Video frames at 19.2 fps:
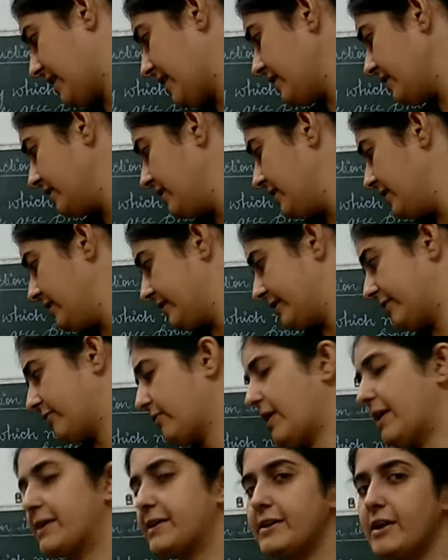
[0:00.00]
are
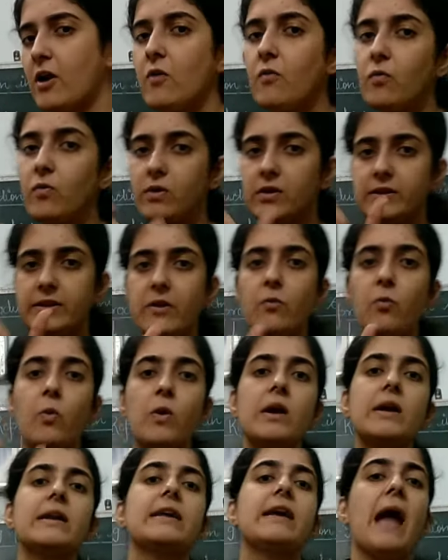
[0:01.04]
required. Now the
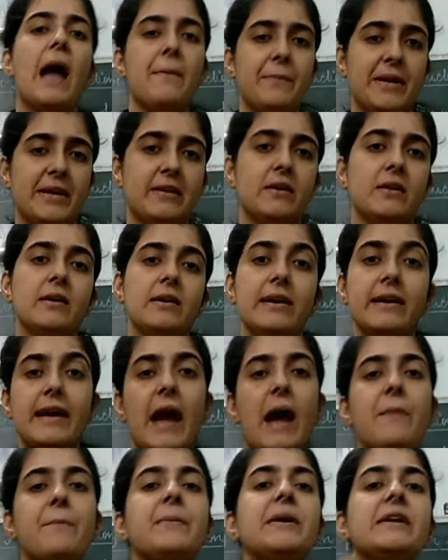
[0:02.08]
word
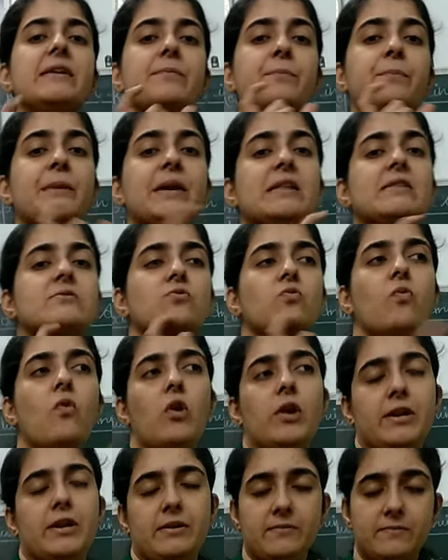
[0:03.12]
gamete means
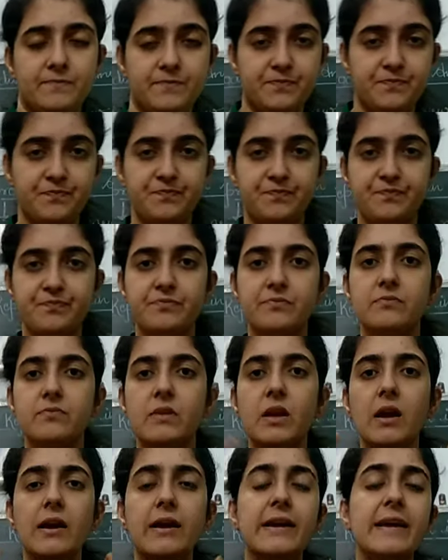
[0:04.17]
what?
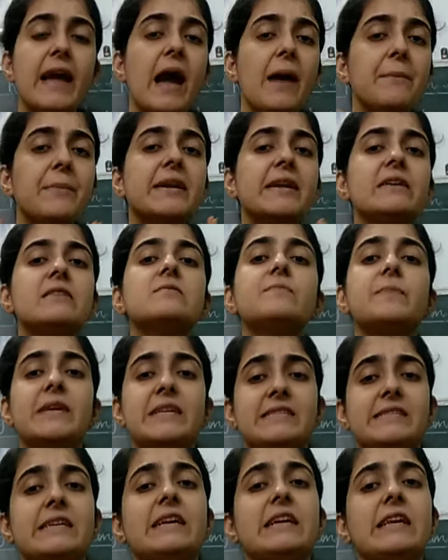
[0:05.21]
Gamete is
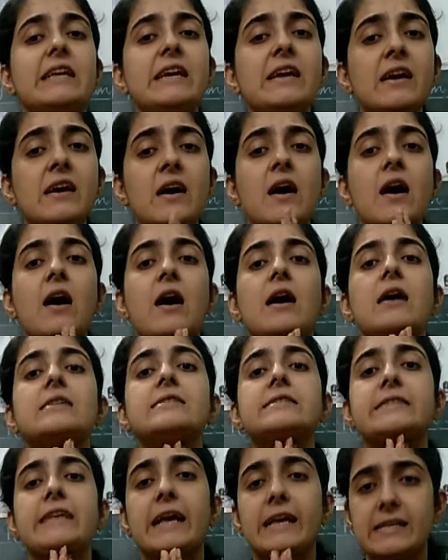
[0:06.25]
basically a
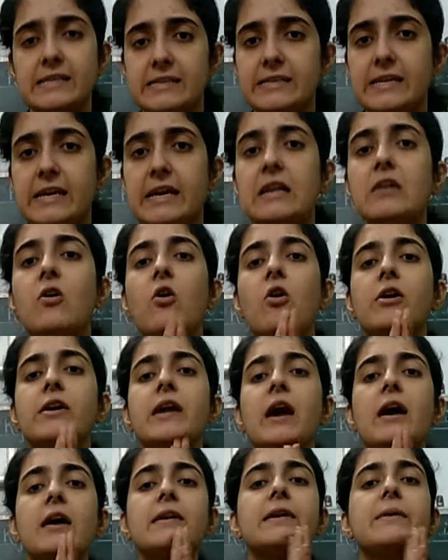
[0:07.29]
sex cell or
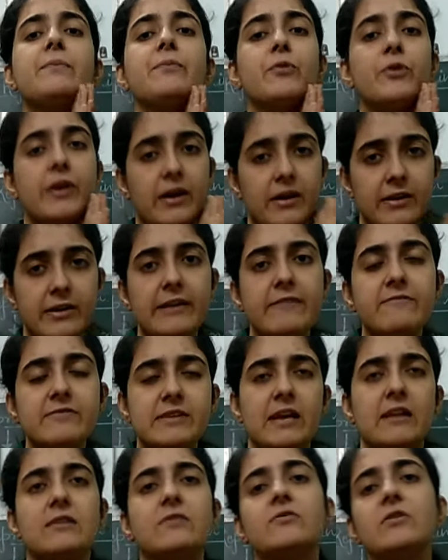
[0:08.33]
a reproductive
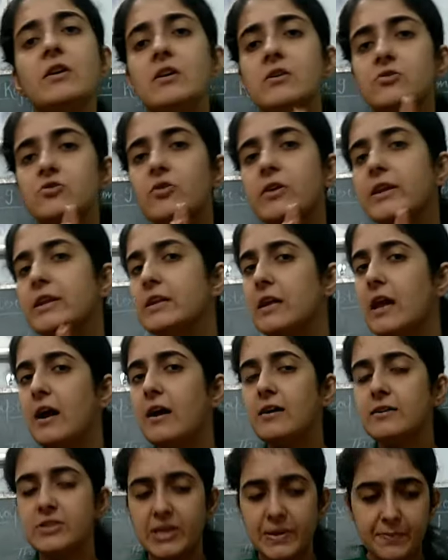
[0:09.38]
cell. So in
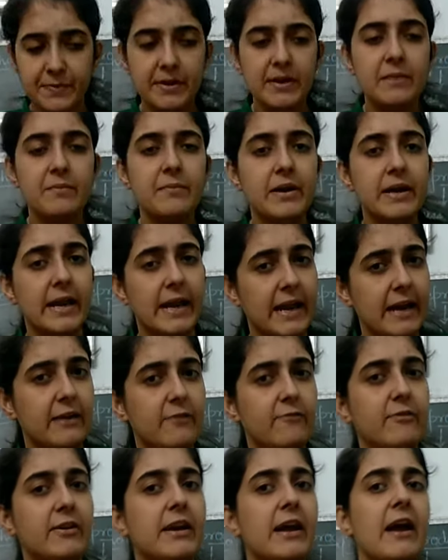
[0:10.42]
chapter number 8
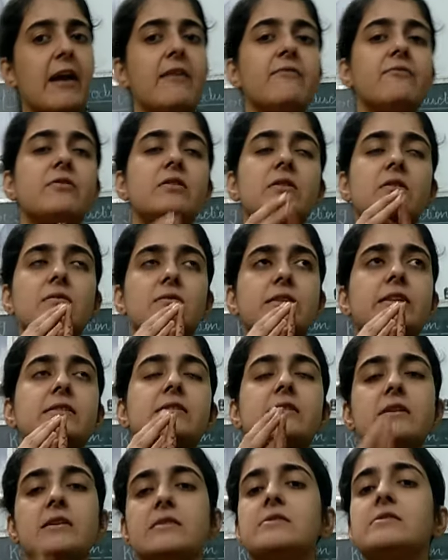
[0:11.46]
we have
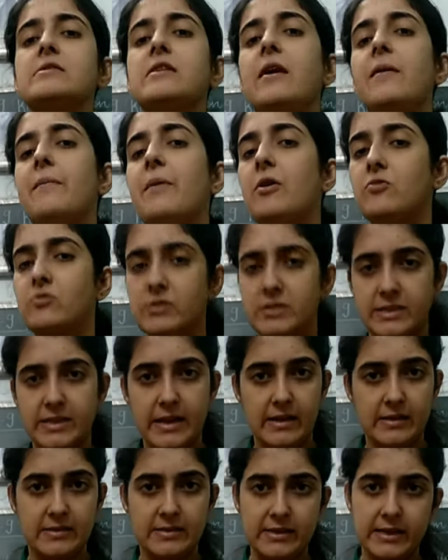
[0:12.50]
discussed about
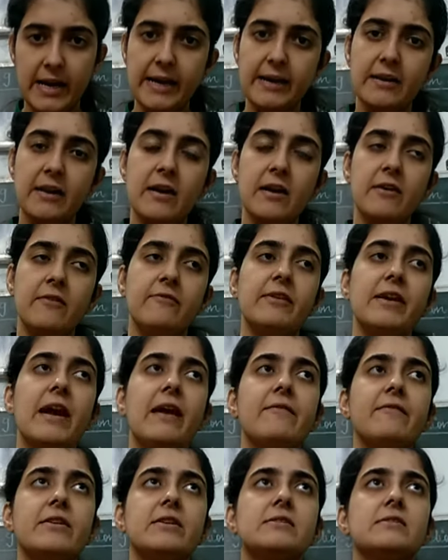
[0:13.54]
cells, right? We
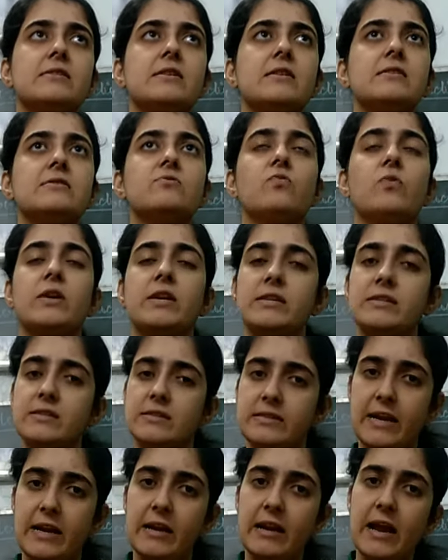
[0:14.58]
have discussed what is
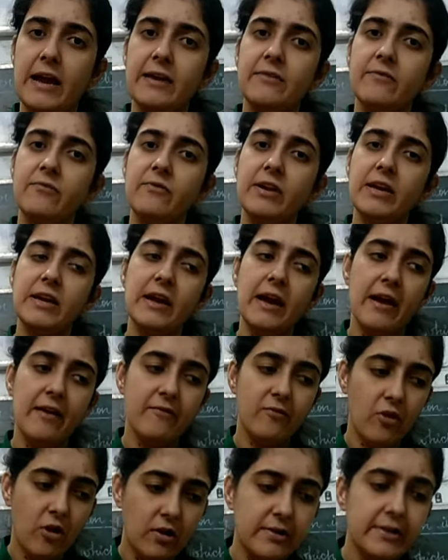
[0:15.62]
cell, and we have
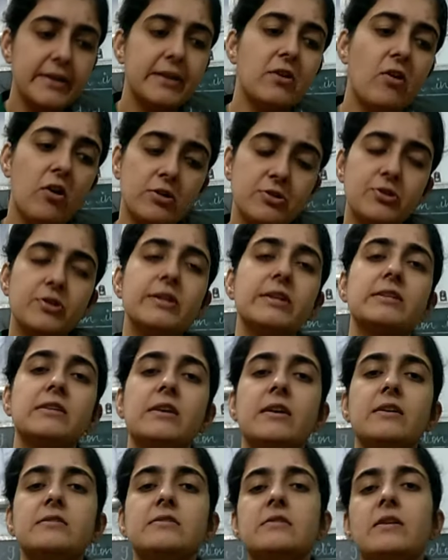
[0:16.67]
already also
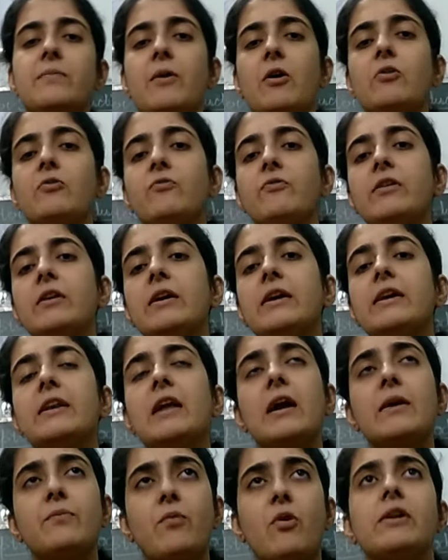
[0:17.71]
discussed about we in
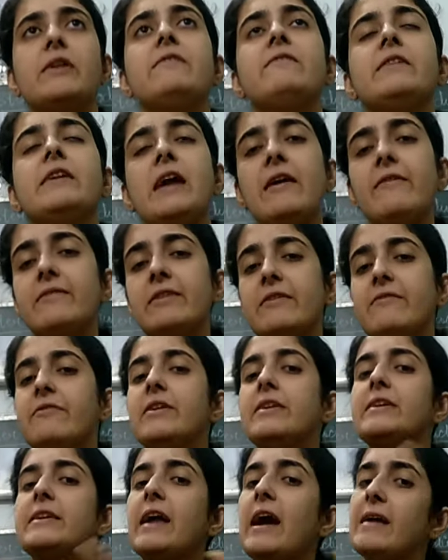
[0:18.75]
our body we have
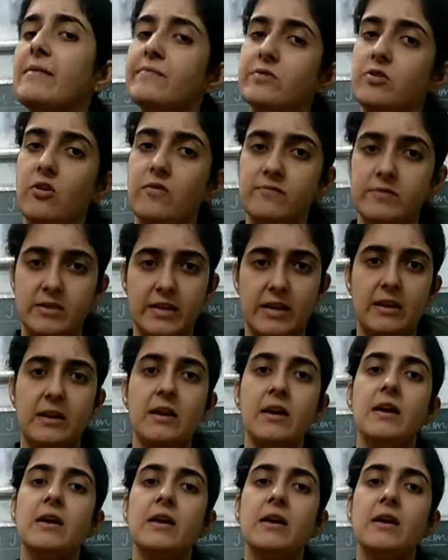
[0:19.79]
different types of cell.